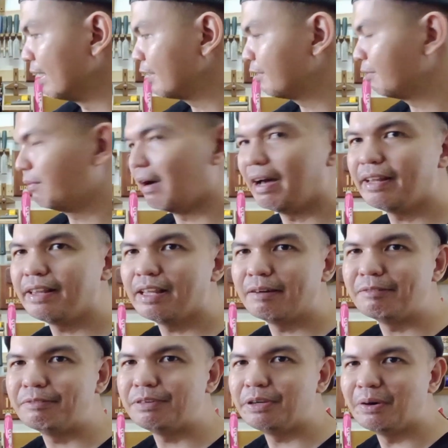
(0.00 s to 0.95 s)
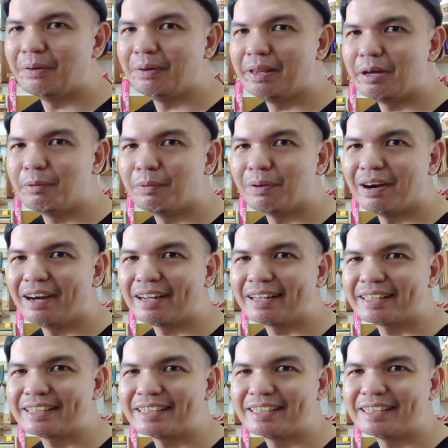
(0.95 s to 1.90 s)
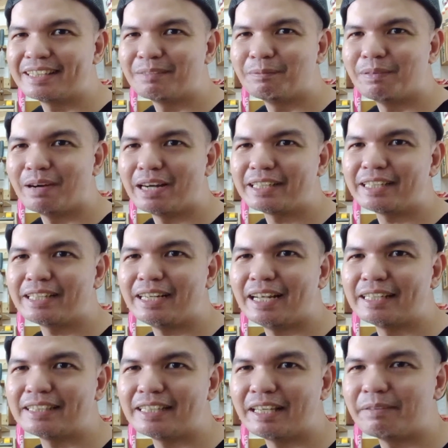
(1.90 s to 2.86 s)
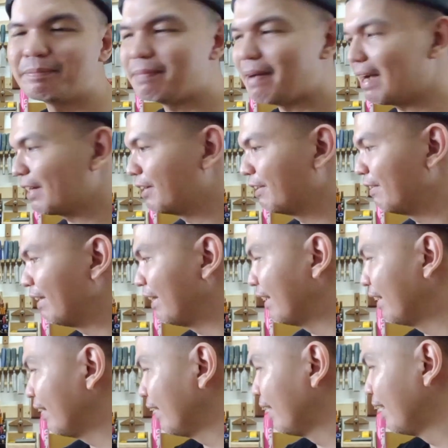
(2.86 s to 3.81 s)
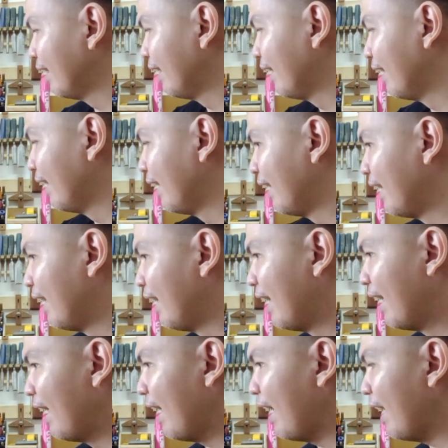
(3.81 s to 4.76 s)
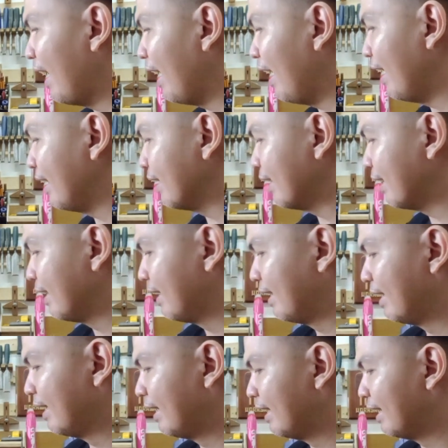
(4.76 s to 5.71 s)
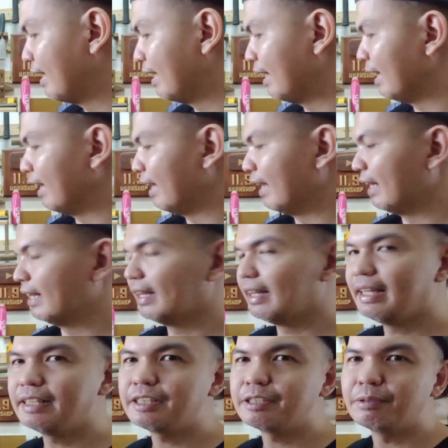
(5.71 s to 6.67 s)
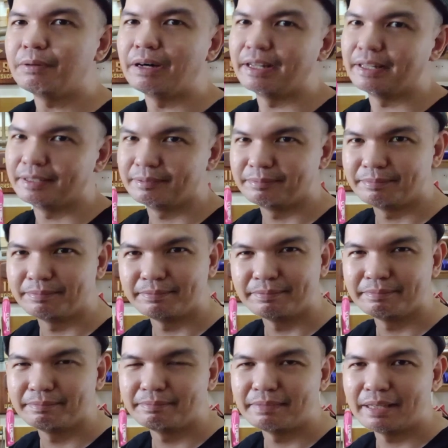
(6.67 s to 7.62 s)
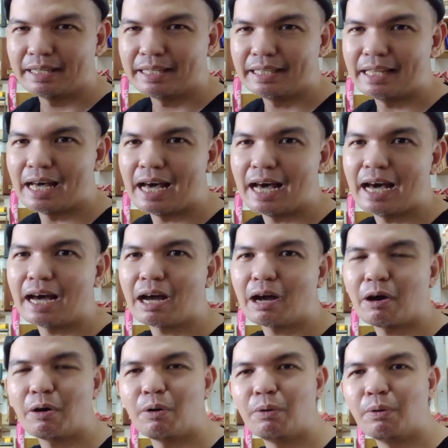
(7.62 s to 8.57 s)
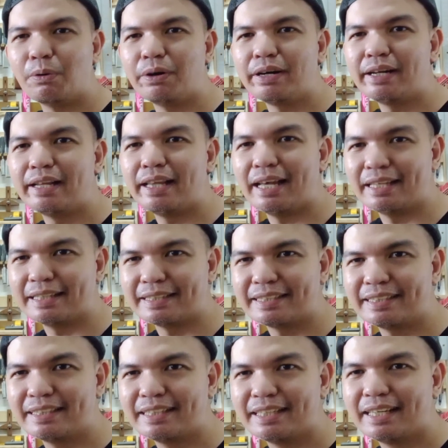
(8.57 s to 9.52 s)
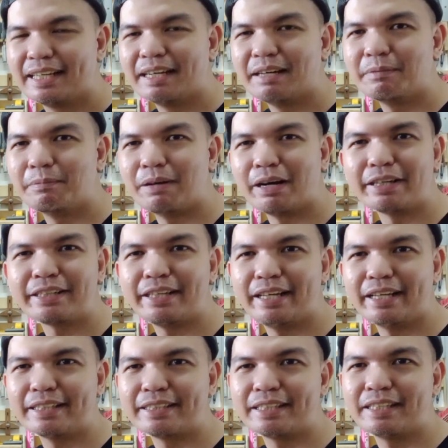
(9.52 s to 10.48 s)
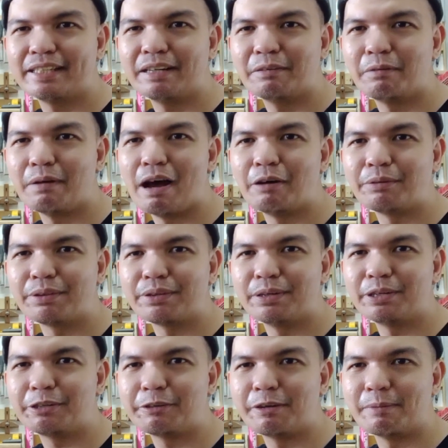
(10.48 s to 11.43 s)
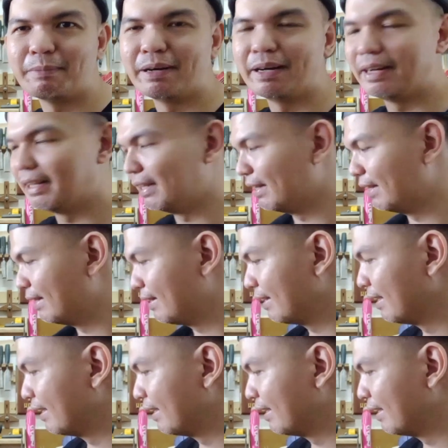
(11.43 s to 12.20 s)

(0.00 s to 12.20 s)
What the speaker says: This one, the ViolaWorks Brushless Impact Drill. And this one, the Cordless Brushless Router Trimmer.